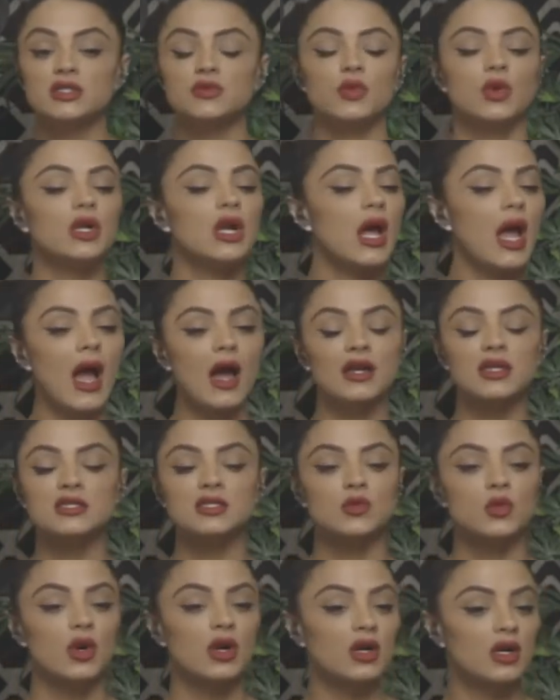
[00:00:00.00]
How does
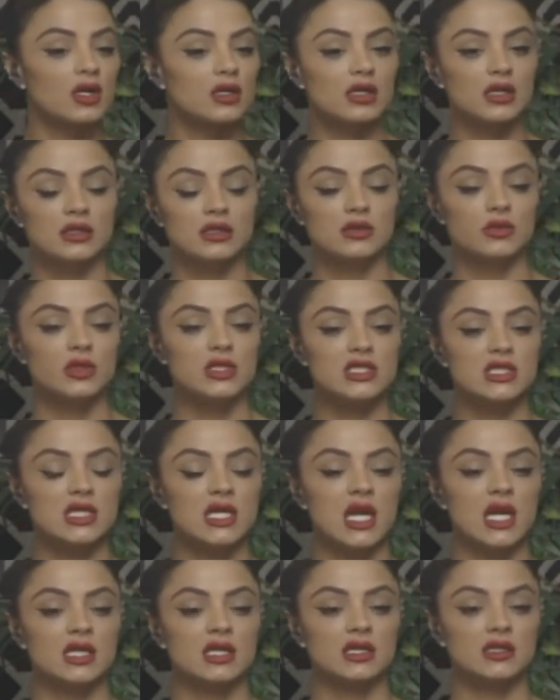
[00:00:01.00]
it work in Louisiana?